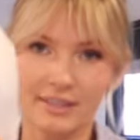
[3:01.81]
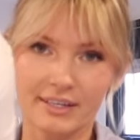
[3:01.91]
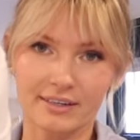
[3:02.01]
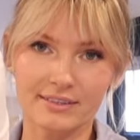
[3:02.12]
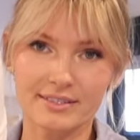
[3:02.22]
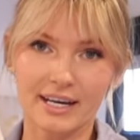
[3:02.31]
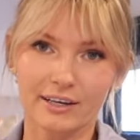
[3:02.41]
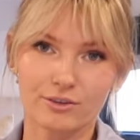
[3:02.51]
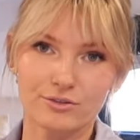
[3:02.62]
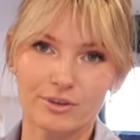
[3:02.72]
here on the
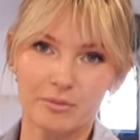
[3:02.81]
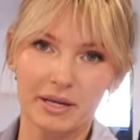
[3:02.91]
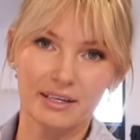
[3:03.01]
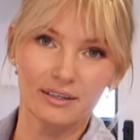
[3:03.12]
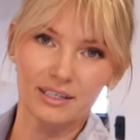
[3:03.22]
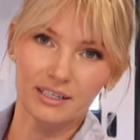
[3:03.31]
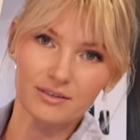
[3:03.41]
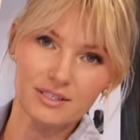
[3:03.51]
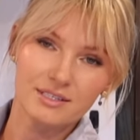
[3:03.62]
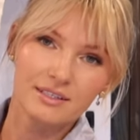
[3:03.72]
side. Those are the main
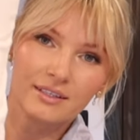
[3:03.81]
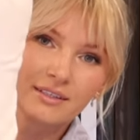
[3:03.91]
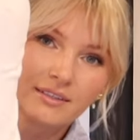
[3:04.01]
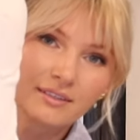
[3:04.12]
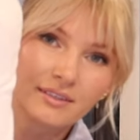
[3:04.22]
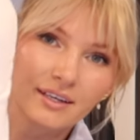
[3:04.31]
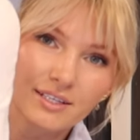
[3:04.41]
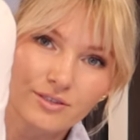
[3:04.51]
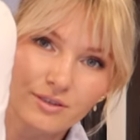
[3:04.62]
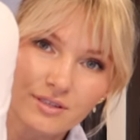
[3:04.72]
cutouts,
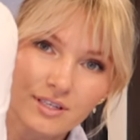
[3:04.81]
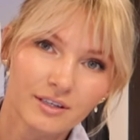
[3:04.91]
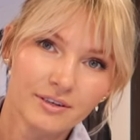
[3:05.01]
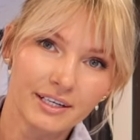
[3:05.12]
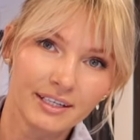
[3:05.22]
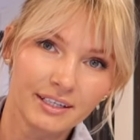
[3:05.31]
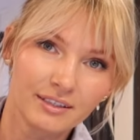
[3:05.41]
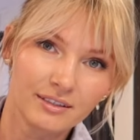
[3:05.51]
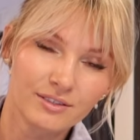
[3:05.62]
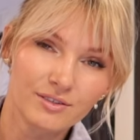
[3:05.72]
as you can tell right
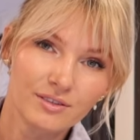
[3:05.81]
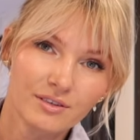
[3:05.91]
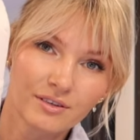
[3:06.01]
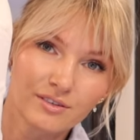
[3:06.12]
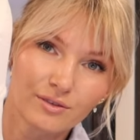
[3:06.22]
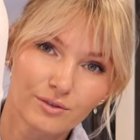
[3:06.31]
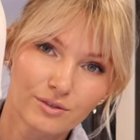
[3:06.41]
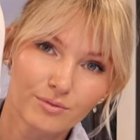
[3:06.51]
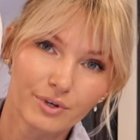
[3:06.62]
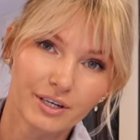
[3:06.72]
here. So those
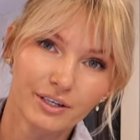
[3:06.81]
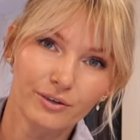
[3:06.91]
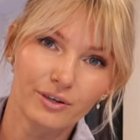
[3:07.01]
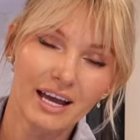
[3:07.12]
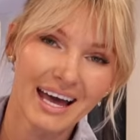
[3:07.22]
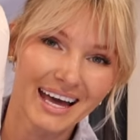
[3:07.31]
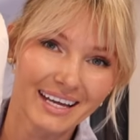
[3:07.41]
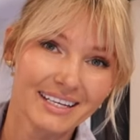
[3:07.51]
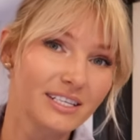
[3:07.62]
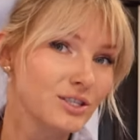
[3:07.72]
are where your
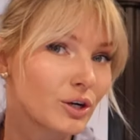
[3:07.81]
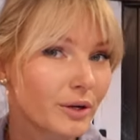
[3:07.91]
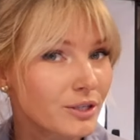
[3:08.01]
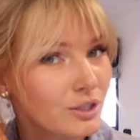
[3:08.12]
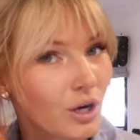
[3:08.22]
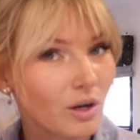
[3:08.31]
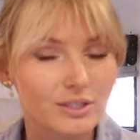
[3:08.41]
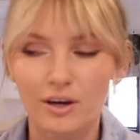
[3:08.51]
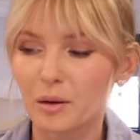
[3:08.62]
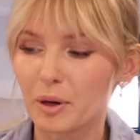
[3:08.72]
head is going to go. I'll
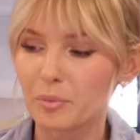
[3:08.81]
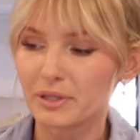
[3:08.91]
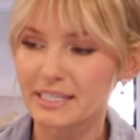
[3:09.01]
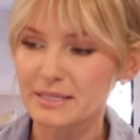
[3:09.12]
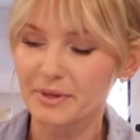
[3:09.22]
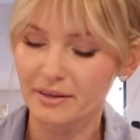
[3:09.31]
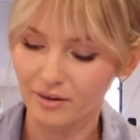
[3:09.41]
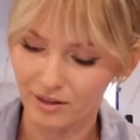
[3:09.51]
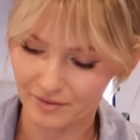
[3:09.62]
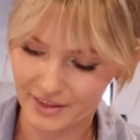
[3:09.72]
talk about placement and
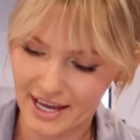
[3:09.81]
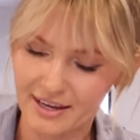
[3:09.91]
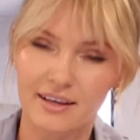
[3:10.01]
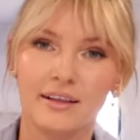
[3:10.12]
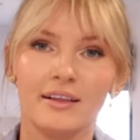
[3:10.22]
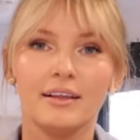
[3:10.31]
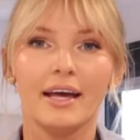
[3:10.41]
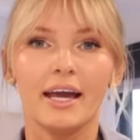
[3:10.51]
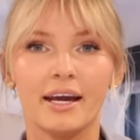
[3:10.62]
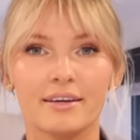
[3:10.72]
all of that.
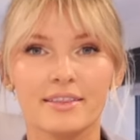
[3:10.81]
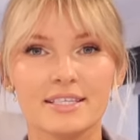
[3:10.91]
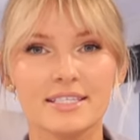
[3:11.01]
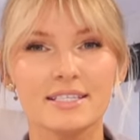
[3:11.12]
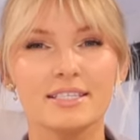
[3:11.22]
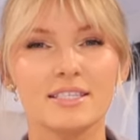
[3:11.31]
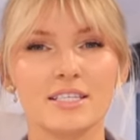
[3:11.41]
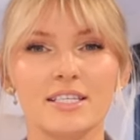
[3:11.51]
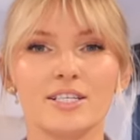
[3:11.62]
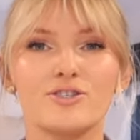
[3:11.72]
And this is
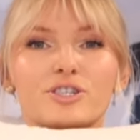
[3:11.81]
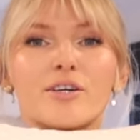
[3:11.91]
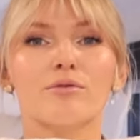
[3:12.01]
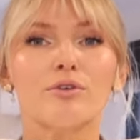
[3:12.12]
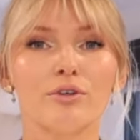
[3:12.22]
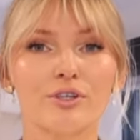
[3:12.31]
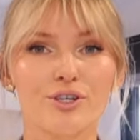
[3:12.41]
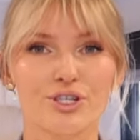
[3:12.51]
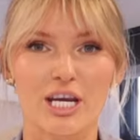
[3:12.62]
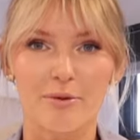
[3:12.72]
the general
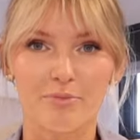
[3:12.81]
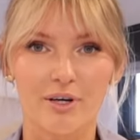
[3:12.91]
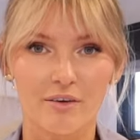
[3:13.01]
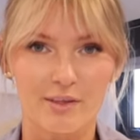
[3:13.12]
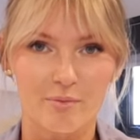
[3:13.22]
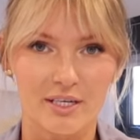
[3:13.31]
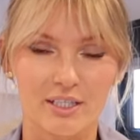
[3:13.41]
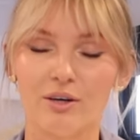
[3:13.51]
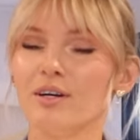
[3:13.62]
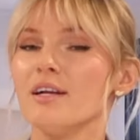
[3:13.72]
shape of the
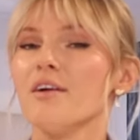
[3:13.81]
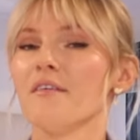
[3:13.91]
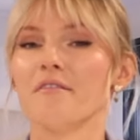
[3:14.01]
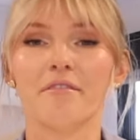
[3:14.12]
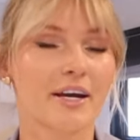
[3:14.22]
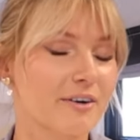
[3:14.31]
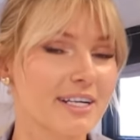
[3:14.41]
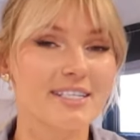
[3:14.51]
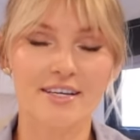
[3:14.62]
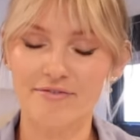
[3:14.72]
pillow.
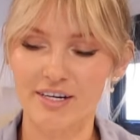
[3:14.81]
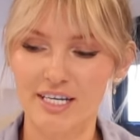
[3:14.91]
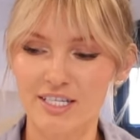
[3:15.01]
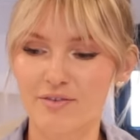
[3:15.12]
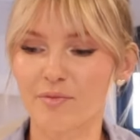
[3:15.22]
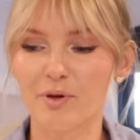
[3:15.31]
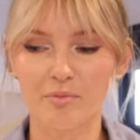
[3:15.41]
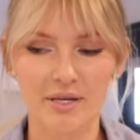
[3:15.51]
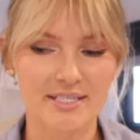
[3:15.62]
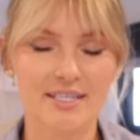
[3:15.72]
Very different from your
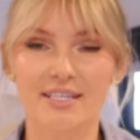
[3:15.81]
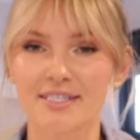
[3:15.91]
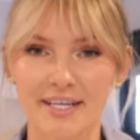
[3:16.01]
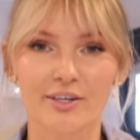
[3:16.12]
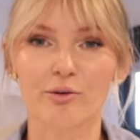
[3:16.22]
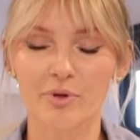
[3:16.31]
basic standard